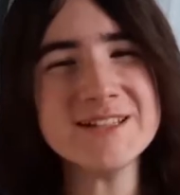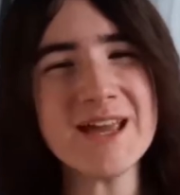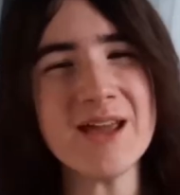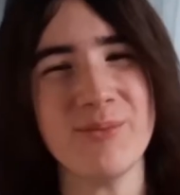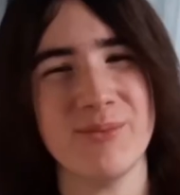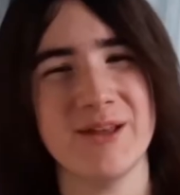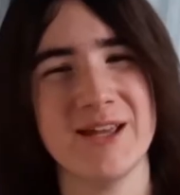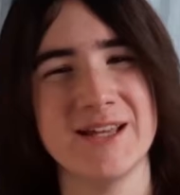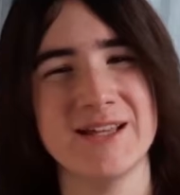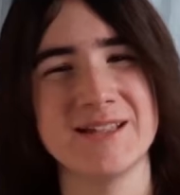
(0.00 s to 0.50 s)

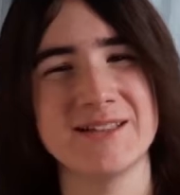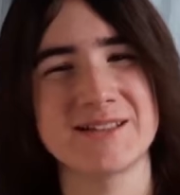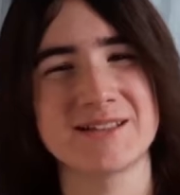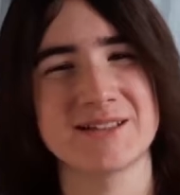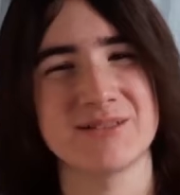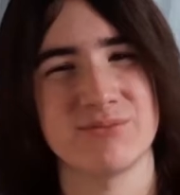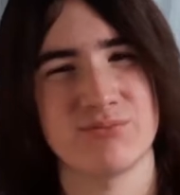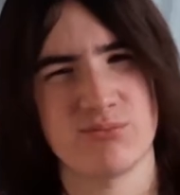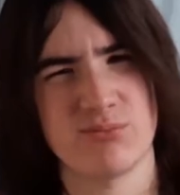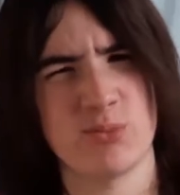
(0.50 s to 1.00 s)
game is,
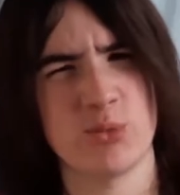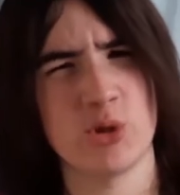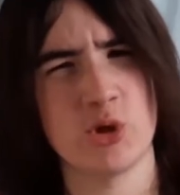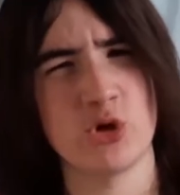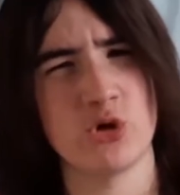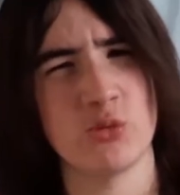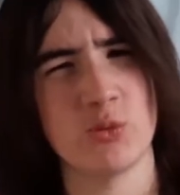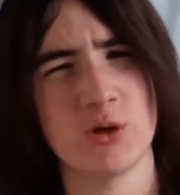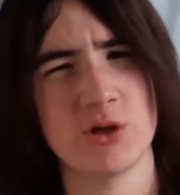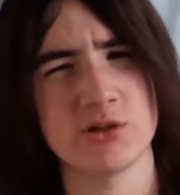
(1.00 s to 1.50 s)

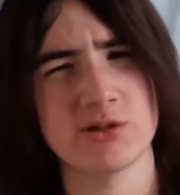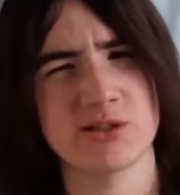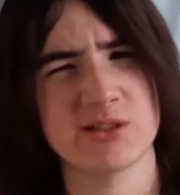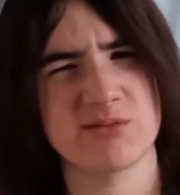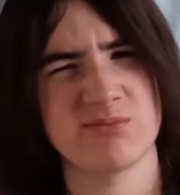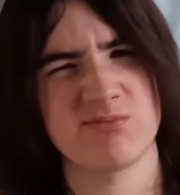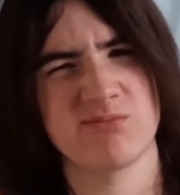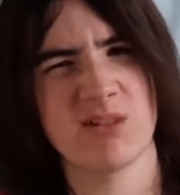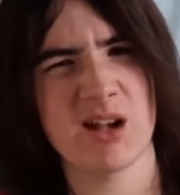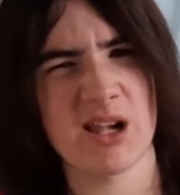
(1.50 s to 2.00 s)
or was,
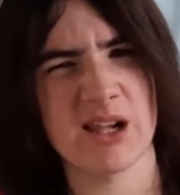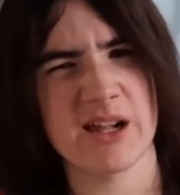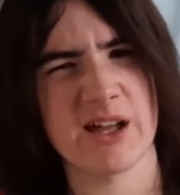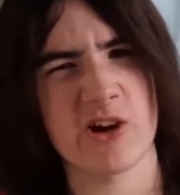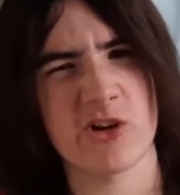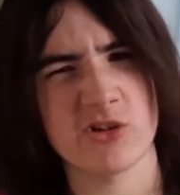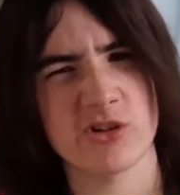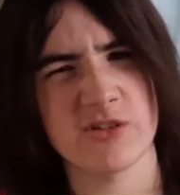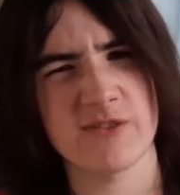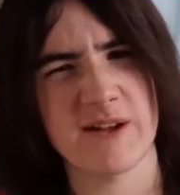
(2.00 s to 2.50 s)
I'll get
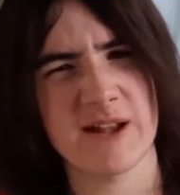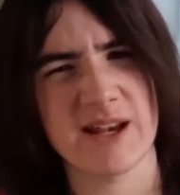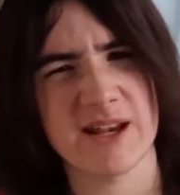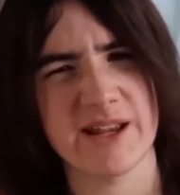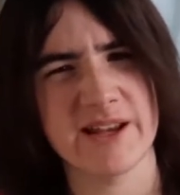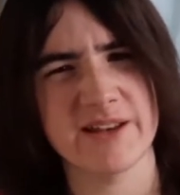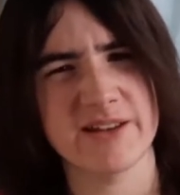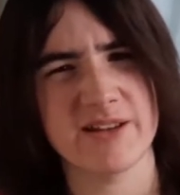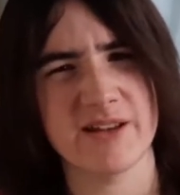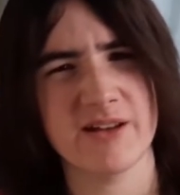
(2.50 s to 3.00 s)
on to that
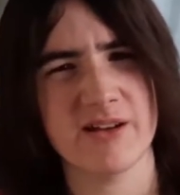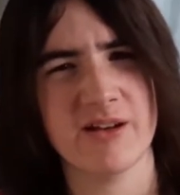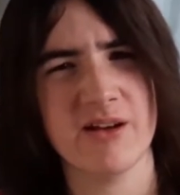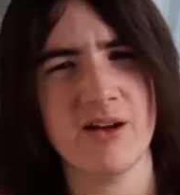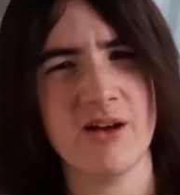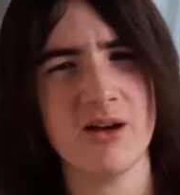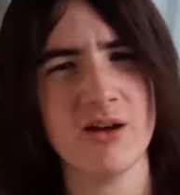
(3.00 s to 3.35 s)
later,